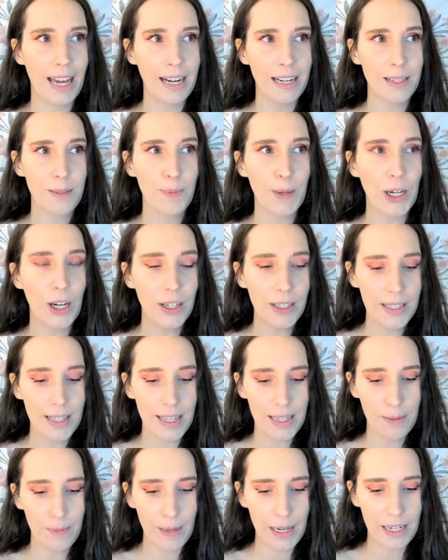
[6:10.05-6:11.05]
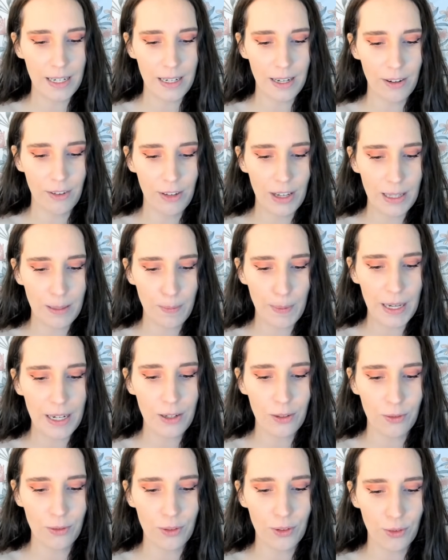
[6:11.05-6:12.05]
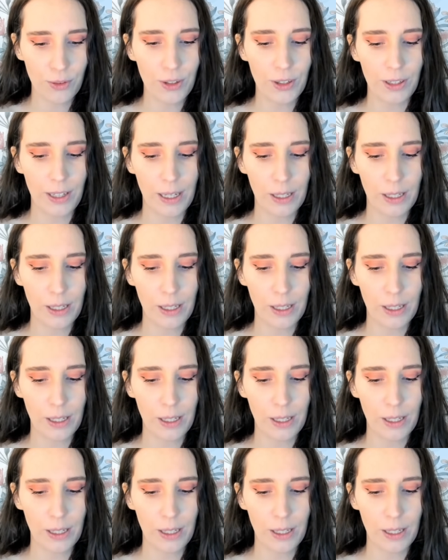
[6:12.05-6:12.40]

And it's because it's been true.